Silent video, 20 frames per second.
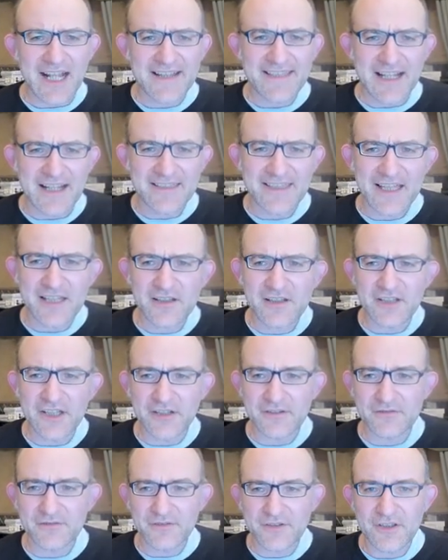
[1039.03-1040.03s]
think
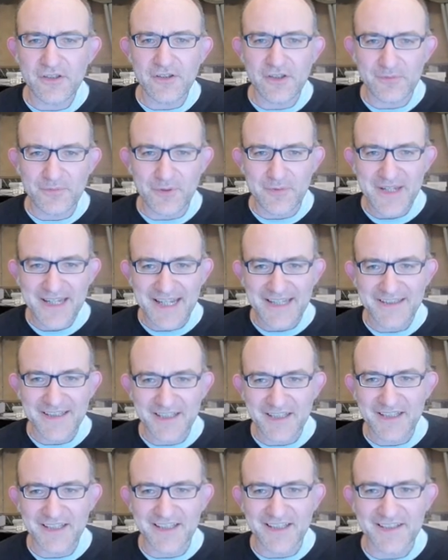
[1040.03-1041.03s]
you're probably
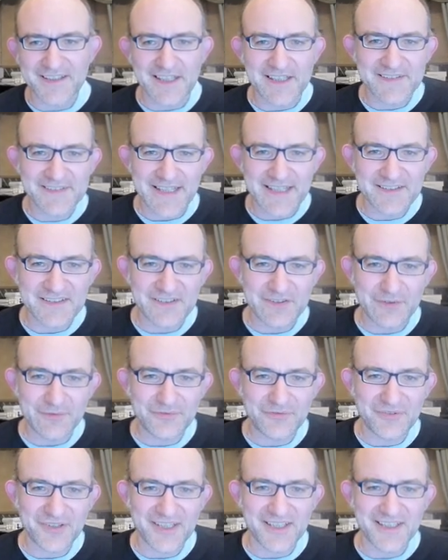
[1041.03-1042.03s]
getting a sense
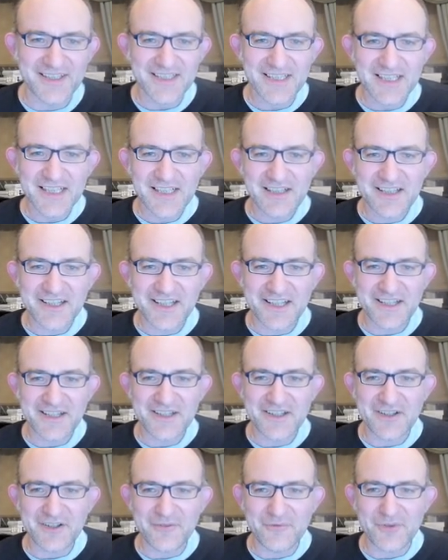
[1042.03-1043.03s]
of
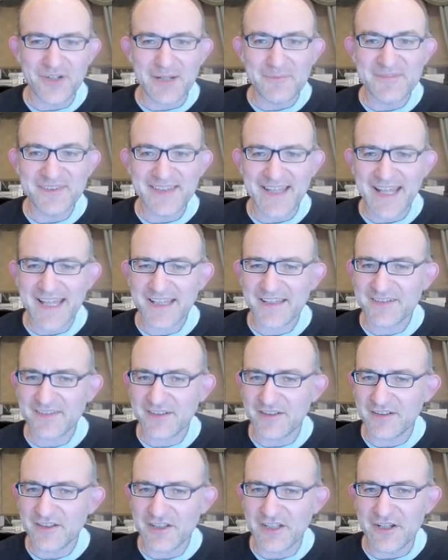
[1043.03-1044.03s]
what I'm saying,
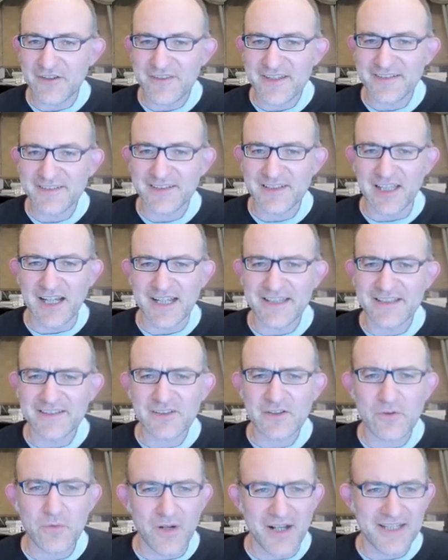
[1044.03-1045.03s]
is that this line
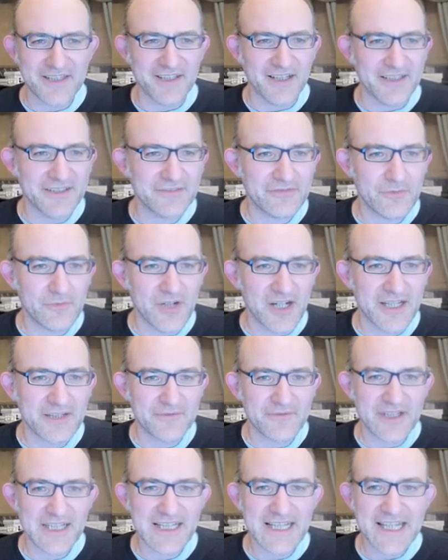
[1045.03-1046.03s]
is quite nice for
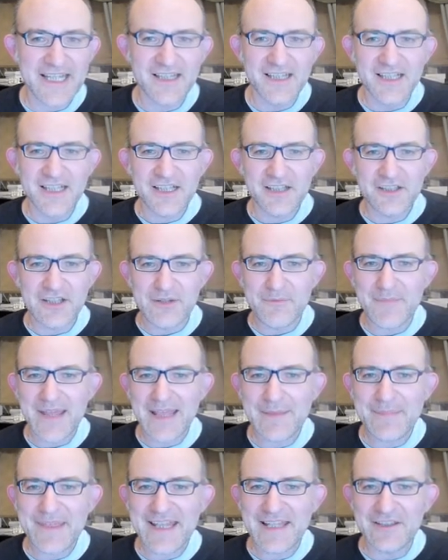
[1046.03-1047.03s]
white, really.
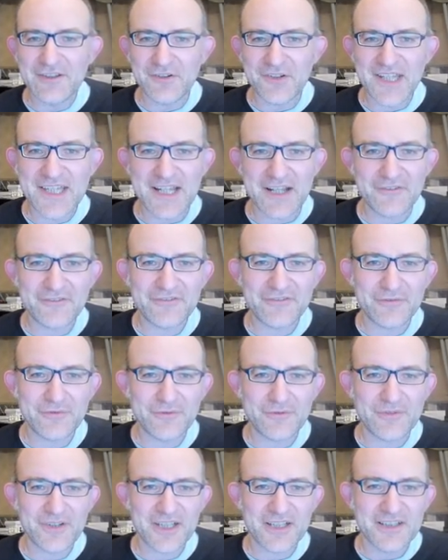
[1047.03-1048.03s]
Maybe not enough
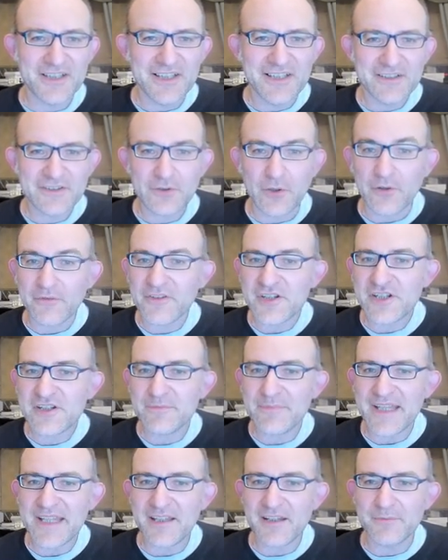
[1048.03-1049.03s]
for Stockfish
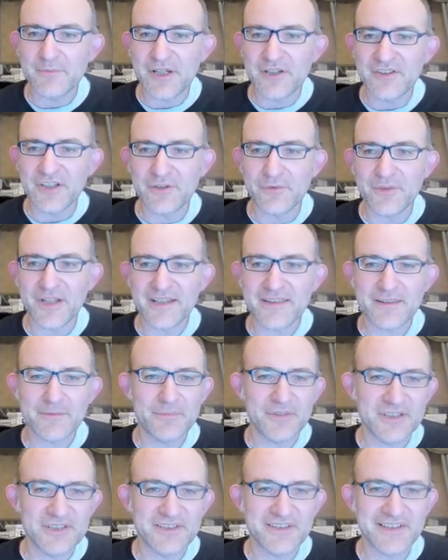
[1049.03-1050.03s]
to beat Komodo with,
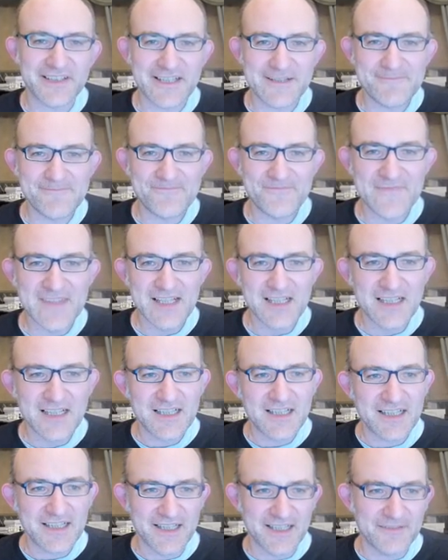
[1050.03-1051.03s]
but
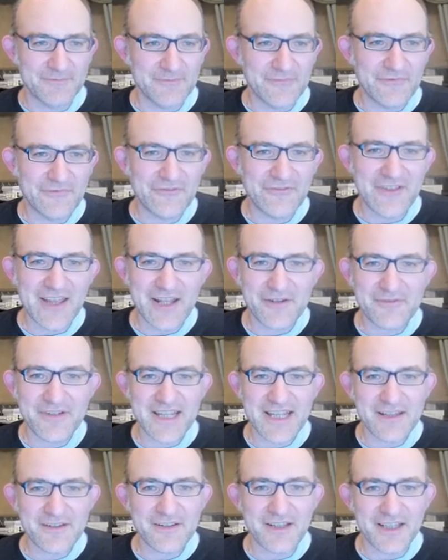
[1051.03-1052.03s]
a very